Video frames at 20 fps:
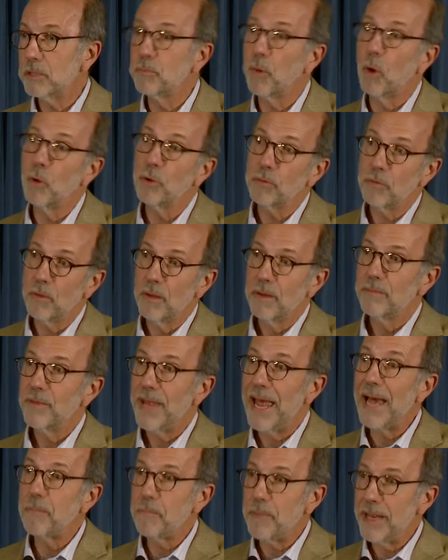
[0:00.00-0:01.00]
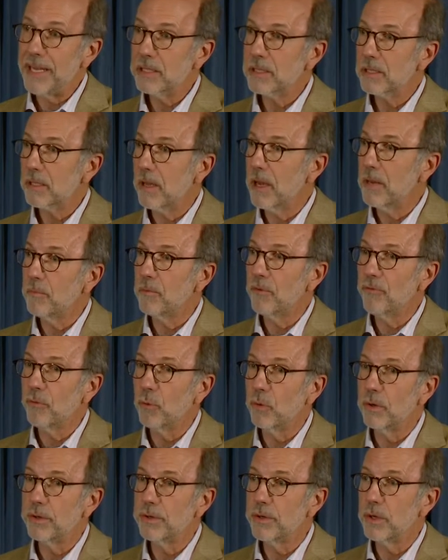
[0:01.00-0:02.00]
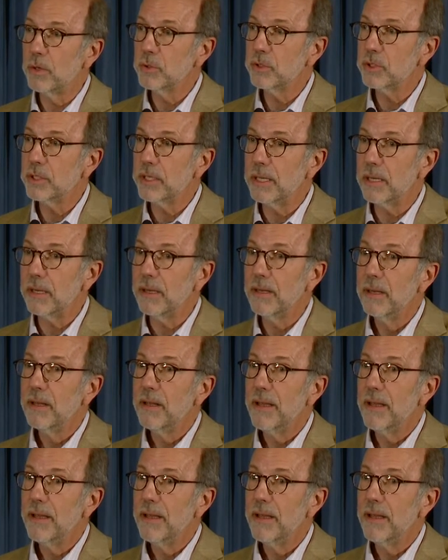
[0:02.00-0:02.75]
both at baseline before dosing